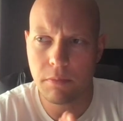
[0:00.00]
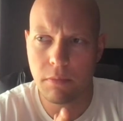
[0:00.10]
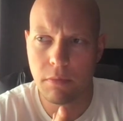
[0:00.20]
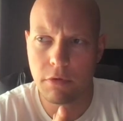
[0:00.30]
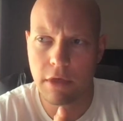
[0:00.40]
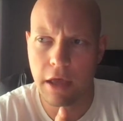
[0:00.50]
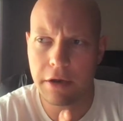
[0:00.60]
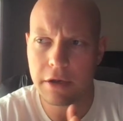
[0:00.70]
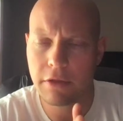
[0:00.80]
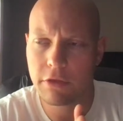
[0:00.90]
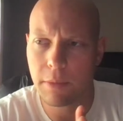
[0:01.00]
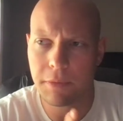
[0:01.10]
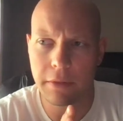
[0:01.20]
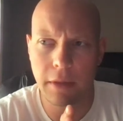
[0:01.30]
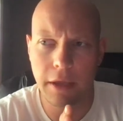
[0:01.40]
said it's
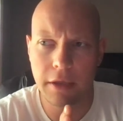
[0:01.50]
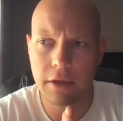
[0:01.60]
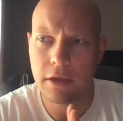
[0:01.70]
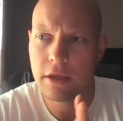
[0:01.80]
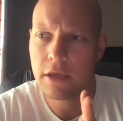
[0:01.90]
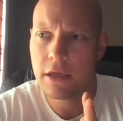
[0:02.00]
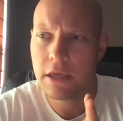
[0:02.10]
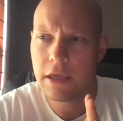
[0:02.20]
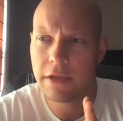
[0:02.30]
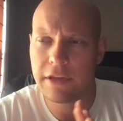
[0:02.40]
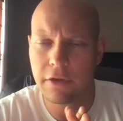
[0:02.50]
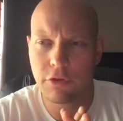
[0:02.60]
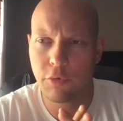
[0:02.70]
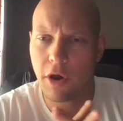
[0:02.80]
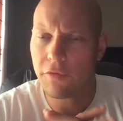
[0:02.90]
something like it takes
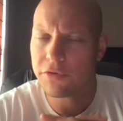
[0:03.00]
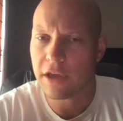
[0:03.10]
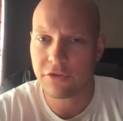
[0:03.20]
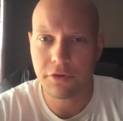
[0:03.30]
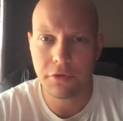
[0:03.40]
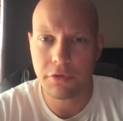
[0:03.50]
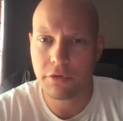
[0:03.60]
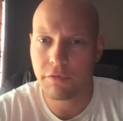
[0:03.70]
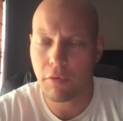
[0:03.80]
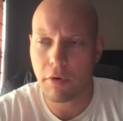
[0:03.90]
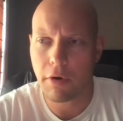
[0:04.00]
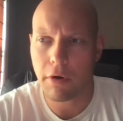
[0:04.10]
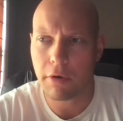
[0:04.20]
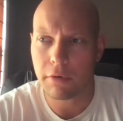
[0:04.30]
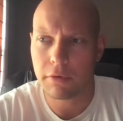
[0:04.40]
12 sessions
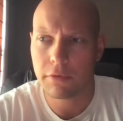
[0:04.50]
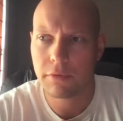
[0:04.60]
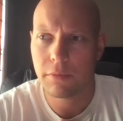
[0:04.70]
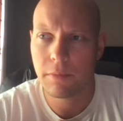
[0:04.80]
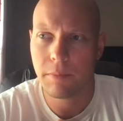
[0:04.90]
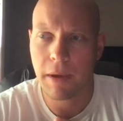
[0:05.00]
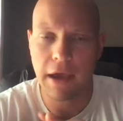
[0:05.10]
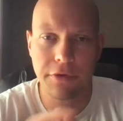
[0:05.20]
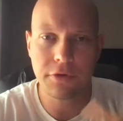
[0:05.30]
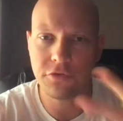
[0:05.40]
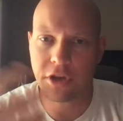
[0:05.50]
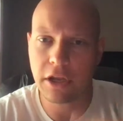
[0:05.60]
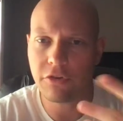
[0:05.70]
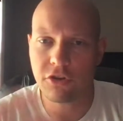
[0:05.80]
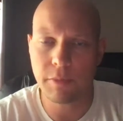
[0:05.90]
for positive
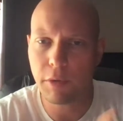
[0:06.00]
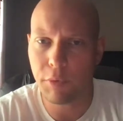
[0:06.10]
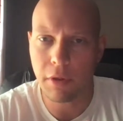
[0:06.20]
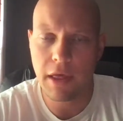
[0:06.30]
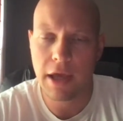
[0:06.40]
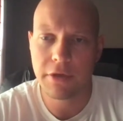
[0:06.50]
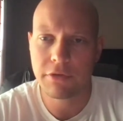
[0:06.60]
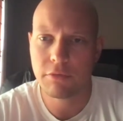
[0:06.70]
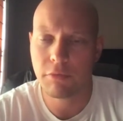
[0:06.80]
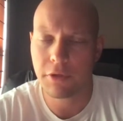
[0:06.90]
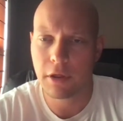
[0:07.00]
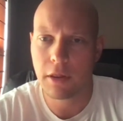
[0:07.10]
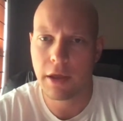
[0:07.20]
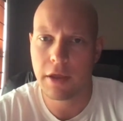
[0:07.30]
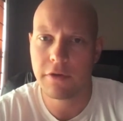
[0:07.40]
change to be realized with a
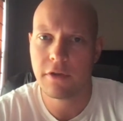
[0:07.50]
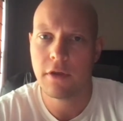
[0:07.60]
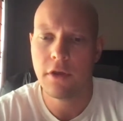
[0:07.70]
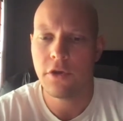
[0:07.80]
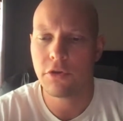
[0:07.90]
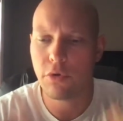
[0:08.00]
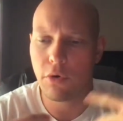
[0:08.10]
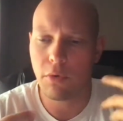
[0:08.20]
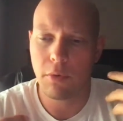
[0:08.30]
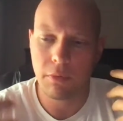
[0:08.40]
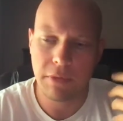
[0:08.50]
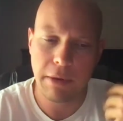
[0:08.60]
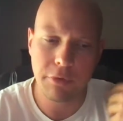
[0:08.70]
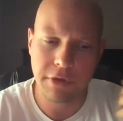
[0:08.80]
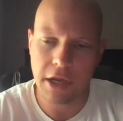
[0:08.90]
client. So
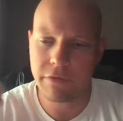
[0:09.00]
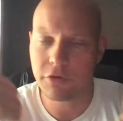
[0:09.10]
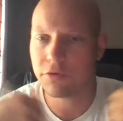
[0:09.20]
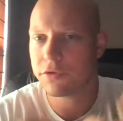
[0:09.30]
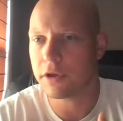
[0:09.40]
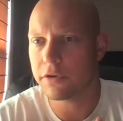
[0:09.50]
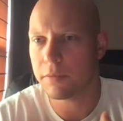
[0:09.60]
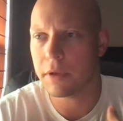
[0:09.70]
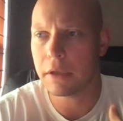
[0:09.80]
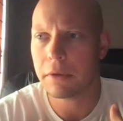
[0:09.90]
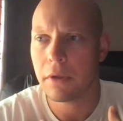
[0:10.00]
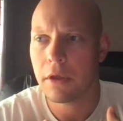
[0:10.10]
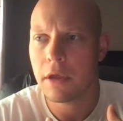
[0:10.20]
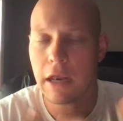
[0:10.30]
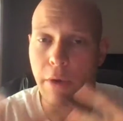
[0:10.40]
that was kind of interesting to me.
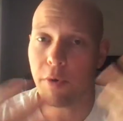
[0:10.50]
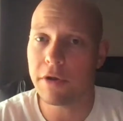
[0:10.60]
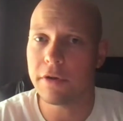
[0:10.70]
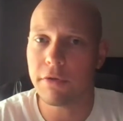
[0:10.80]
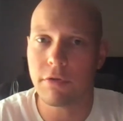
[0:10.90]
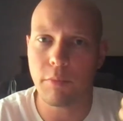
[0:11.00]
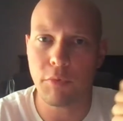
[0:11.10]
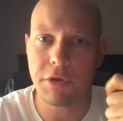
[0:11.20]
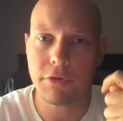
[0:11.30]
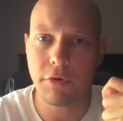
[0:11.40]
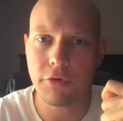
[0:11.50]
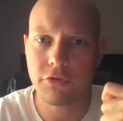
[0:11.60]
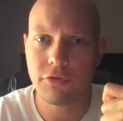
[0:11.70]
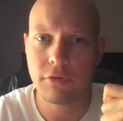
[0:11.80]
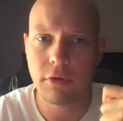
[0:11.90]
And I went and did some research